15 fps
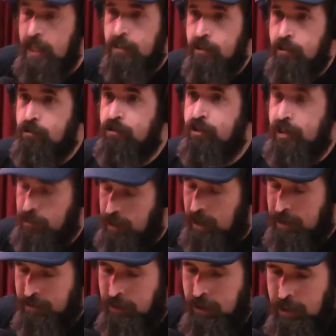There's
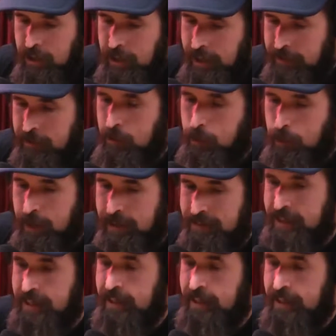as depressing